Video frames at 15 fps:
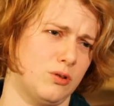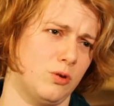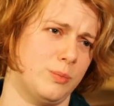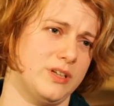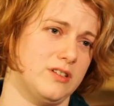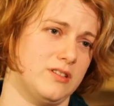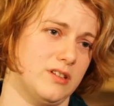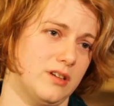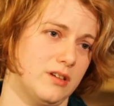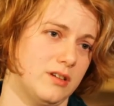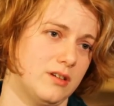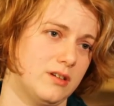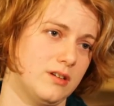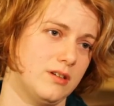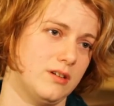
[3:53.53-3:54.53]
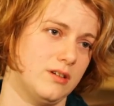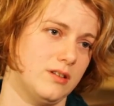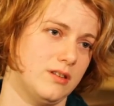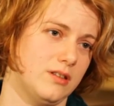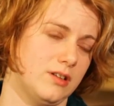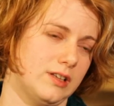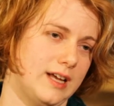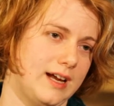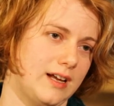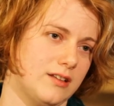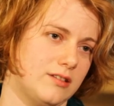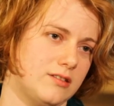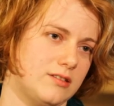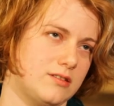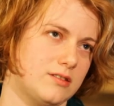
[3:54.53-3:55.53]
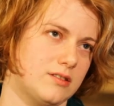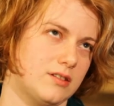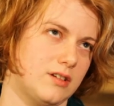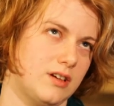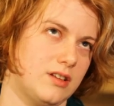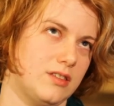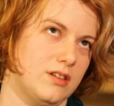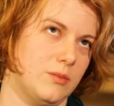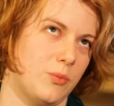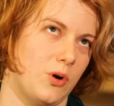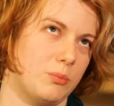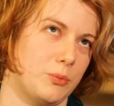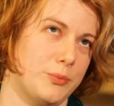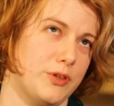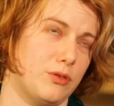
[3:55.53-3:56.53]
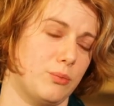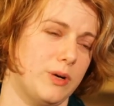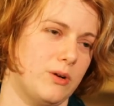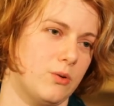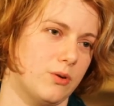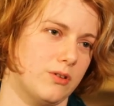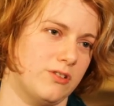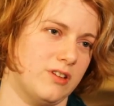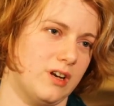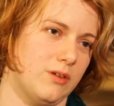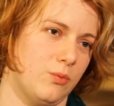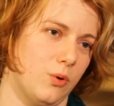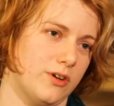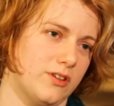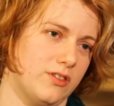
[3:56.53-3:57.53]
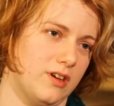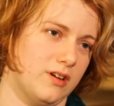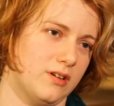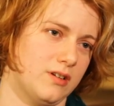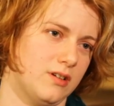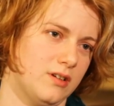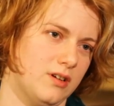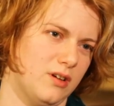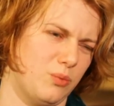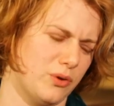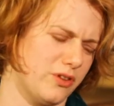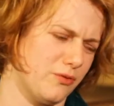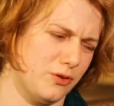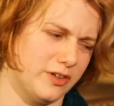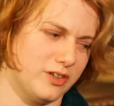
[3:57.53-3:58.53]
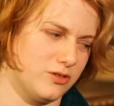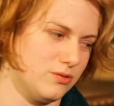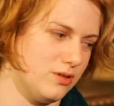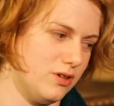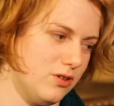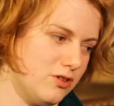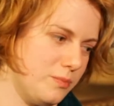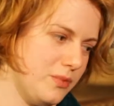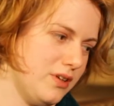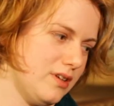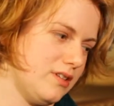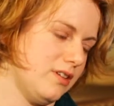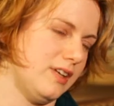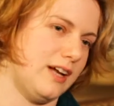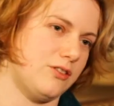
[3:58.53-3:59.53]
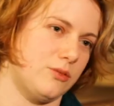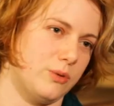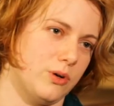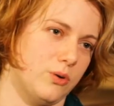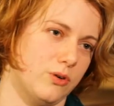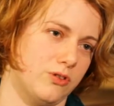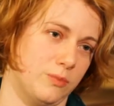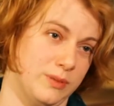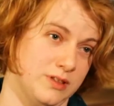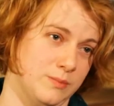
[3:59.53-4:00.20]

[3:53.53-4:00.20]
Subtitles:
busy the last, I think, probably 3 quarters that I've worked there. I've worked there for like 2 years, but the last 3 quarters have been